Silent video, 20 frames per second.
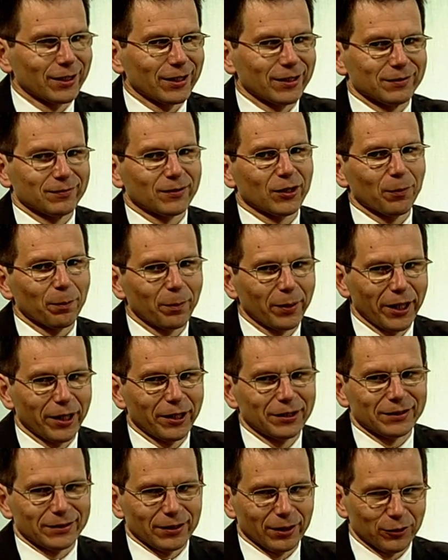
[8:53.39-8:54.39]
I
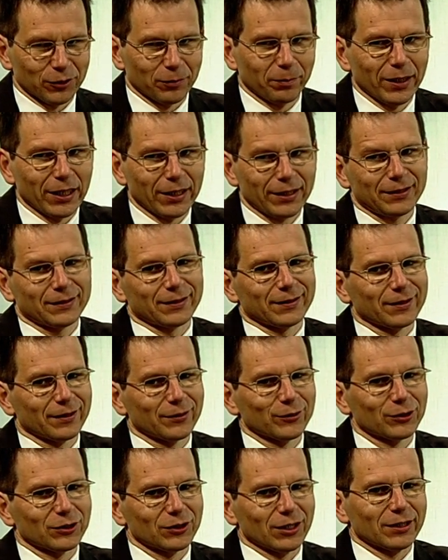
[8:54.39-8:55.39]
compared and looked back and
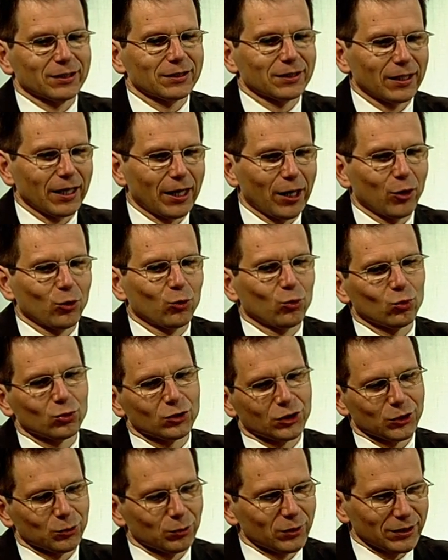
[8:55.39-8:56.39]
looked at how
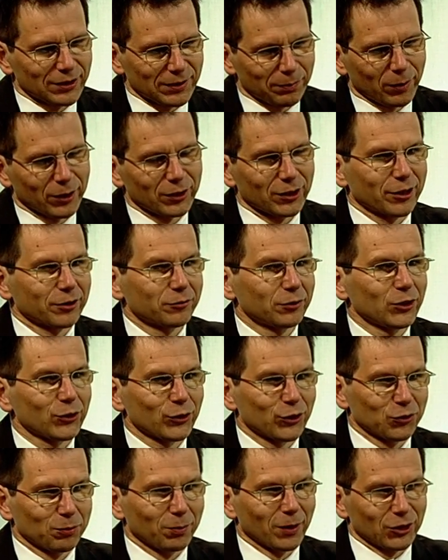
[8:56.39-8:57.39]
did we split our
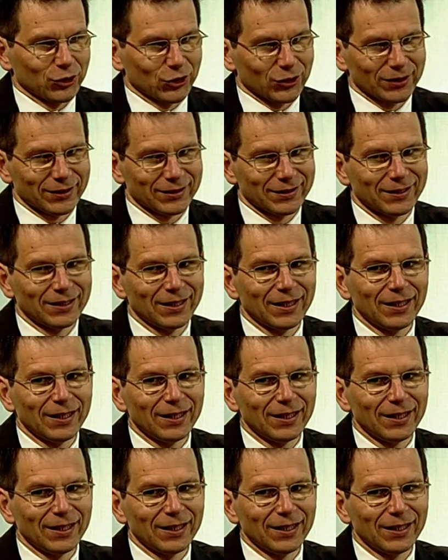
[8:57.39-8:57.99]
research budgets.